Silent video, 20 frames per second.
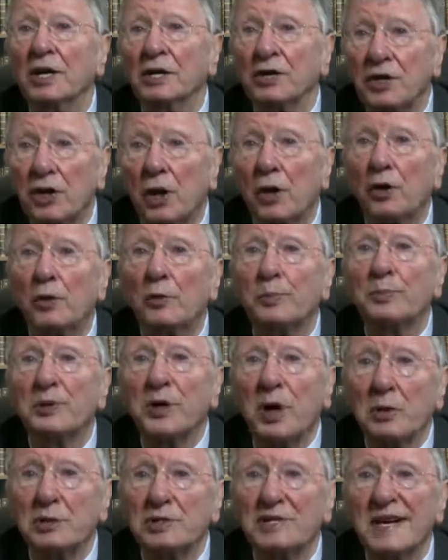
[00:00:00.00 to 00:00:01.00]
no
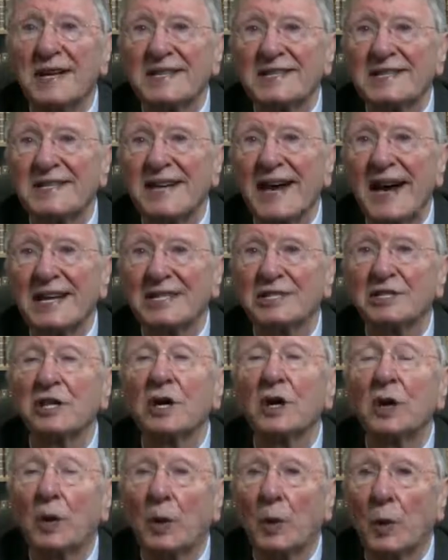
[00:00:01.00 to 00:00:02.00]
process gas
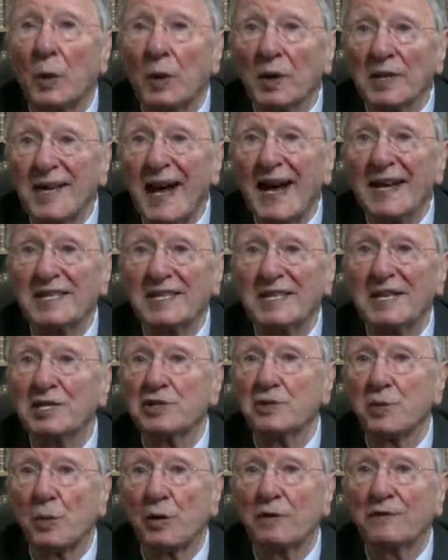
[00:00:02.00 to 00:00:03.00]
or
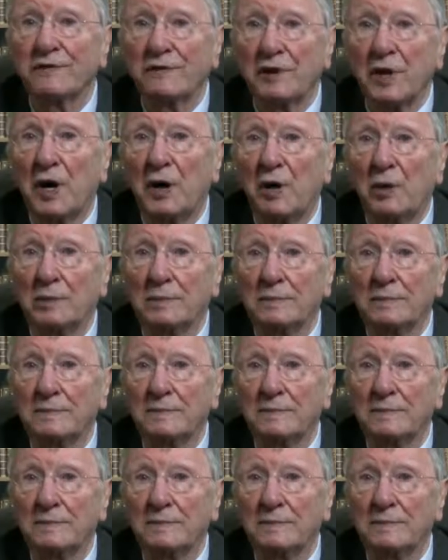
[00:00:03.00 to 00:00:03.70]
gases will flow.